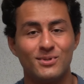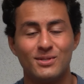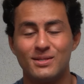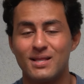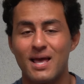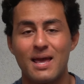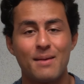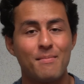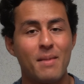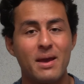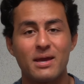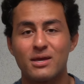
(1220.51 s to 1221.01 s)

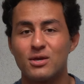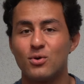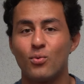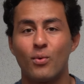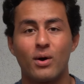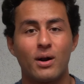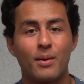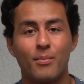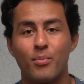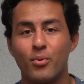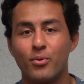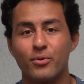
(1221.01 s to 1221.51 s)
they make you
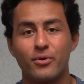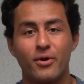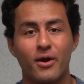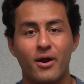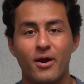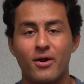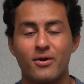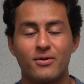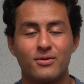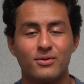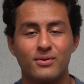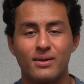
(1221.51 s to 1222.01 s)
want to pull your
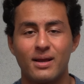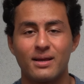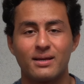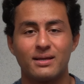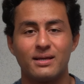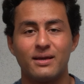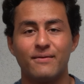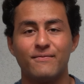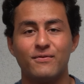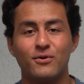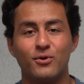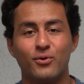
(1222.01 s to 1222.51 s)
hair and, and
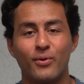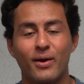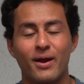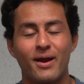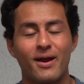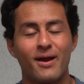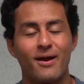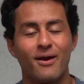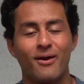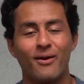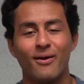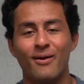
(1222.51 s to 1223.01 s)
give you gray
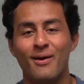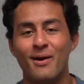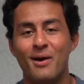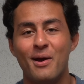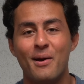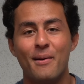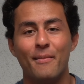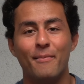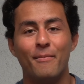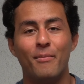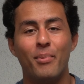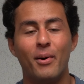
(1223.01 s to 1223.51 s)
hair,
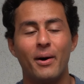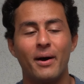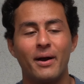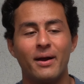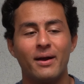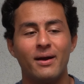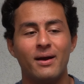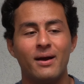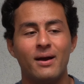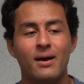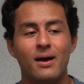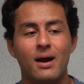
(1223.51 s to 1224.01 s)

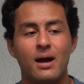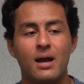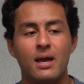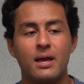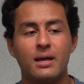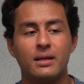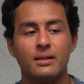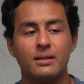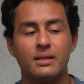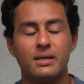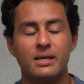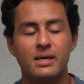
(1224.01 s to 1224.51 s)
but
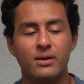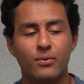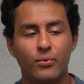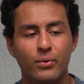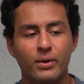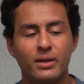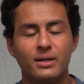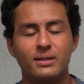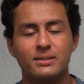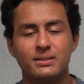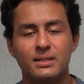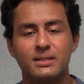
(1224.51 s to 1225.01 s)
it, he
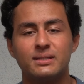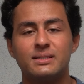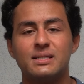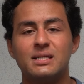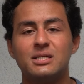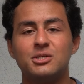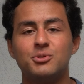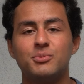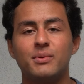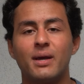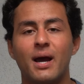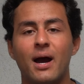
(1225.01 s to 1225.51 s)
really did
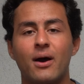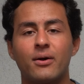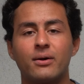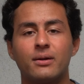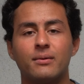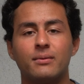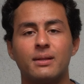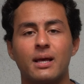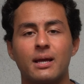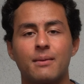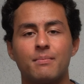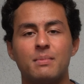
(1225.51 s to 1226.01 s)
teach me how
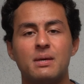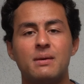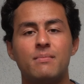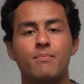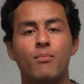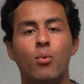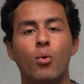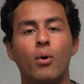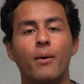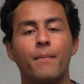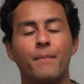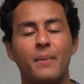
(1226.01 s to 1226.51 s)
to like be
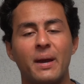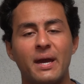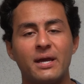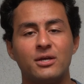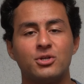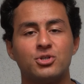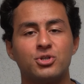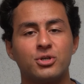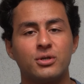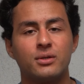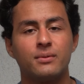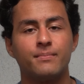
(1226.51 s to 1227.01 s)
more
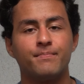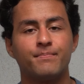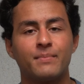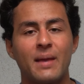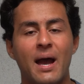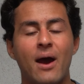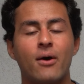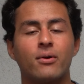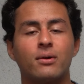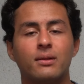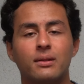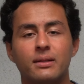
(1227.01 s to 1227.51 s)
patient,
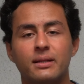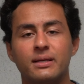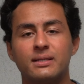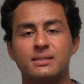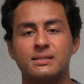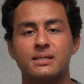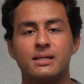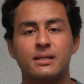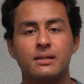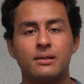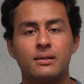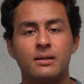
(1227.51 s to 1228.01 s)
how to
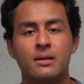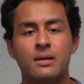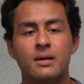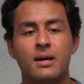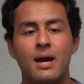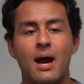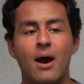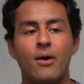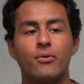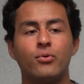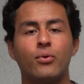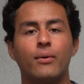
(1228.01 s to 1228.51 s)
listen,
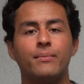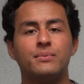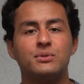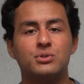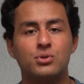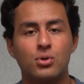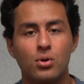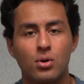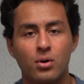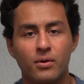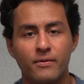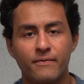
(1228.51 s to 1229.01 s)
how to
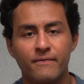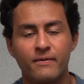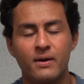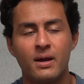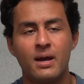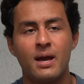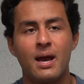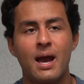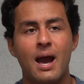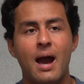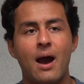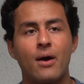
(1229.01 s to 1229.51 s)
observe,
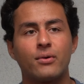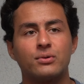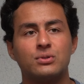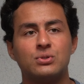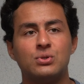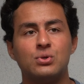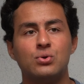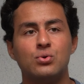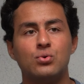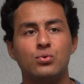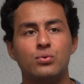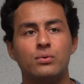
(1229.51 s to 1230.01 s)
how
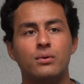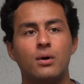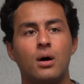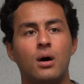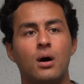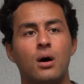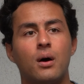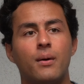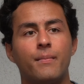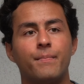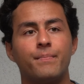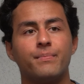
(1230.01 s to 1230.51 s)
to
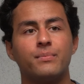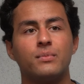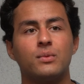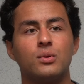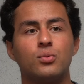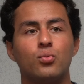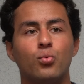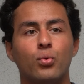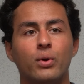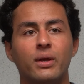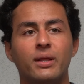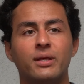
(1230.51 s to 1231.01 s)
um,
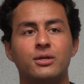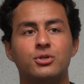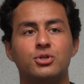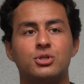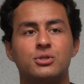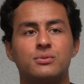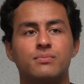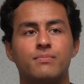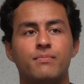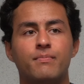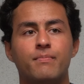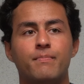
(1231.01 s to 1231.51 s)
really
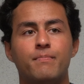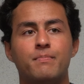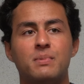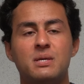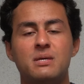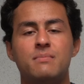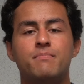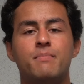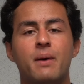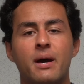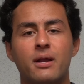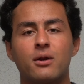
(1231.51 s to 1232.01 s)
just
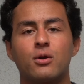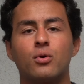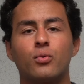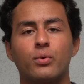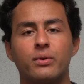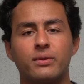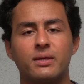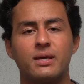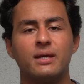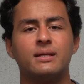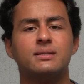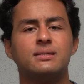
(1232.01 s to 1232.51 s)
be better
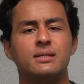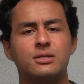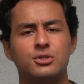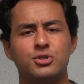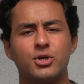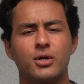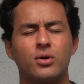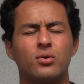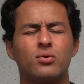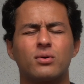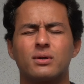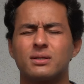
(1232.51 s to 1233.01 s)
with kids in
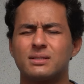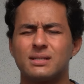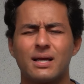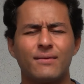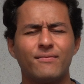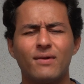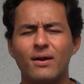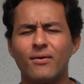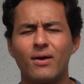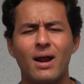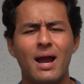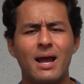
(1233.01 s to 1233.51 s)
general. Because
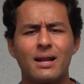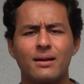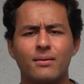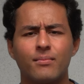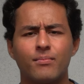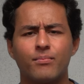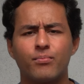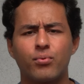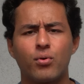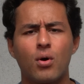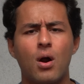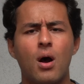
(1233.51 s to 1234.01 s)
I've never had
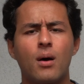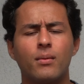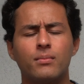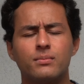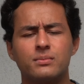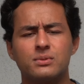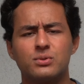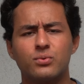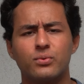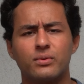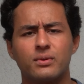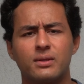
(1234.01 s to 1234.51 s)

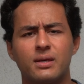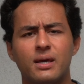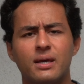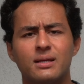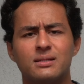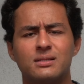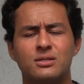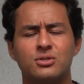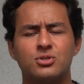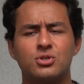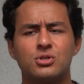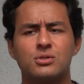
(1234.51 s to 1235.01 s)
problems with
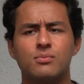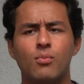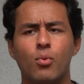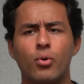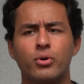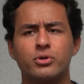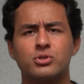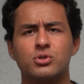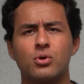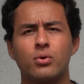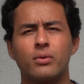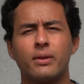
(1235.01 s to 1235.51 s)
kids. It's just
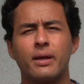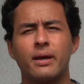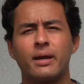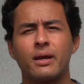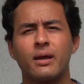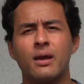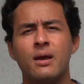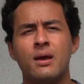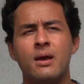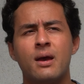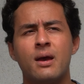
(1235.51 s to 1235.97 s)
more so like